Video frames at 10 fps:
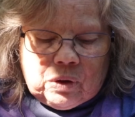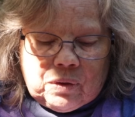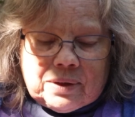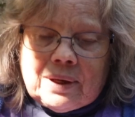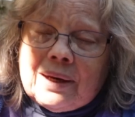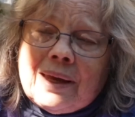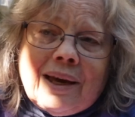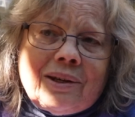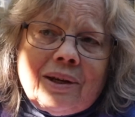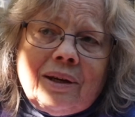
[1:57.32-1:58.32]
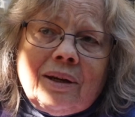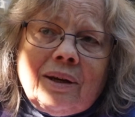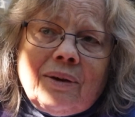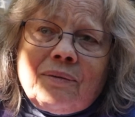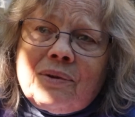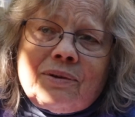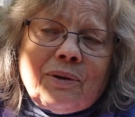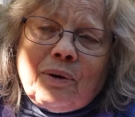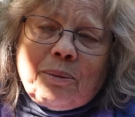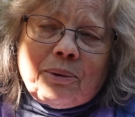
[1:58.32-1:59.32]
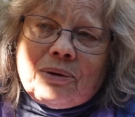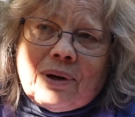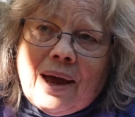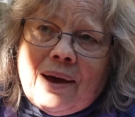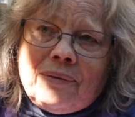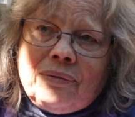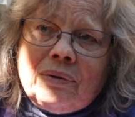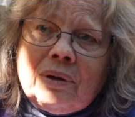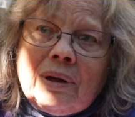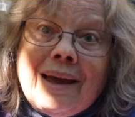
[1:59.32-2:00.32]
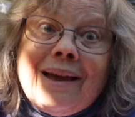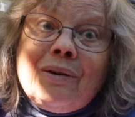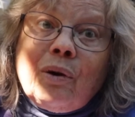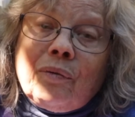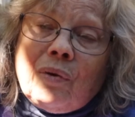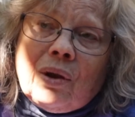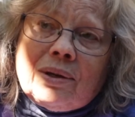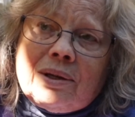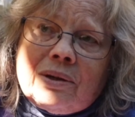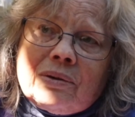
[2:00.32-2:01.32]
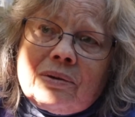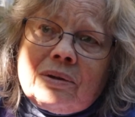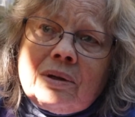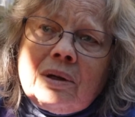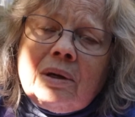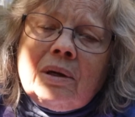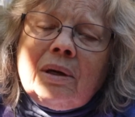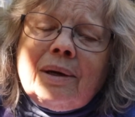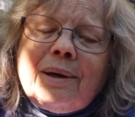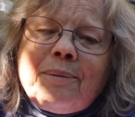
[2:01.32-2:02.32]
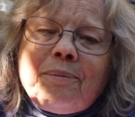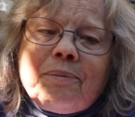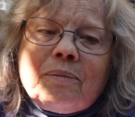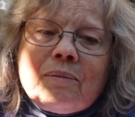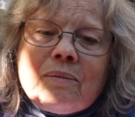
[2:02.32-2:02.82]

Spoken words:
You know, the dedication of this incredible staff and our volunteers and